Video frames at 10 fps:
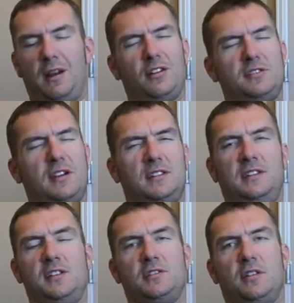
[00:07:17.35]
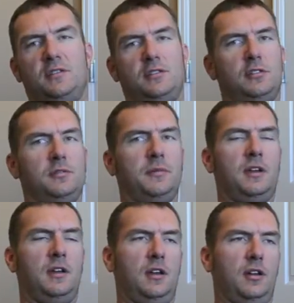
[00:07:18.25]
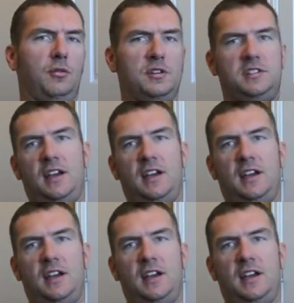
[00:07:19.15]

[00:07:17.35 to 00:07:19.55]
It also has a digital zoom, which